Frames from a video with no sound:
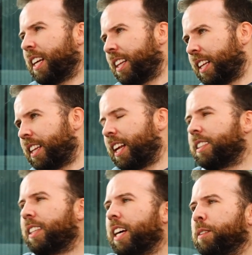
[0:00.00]
And I think
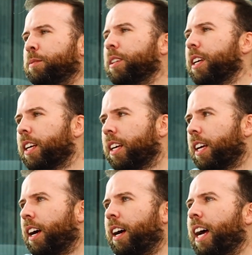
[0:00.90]
that's the kind of
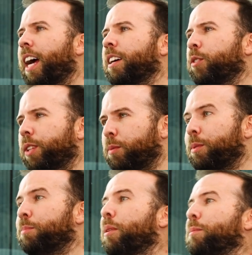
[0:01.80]
angle that
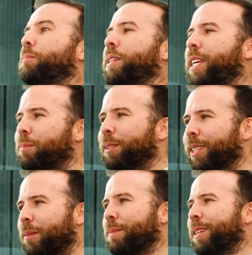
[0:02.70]
will probably keep
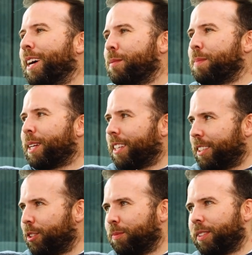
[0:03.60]
us up at night,
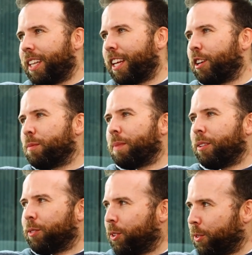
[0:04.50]
because there can
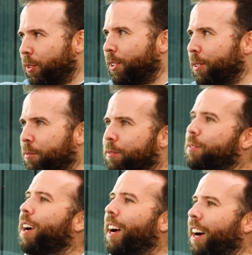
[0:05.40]
be all sorts
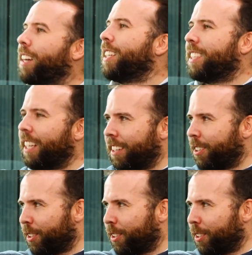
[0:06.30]
of unintended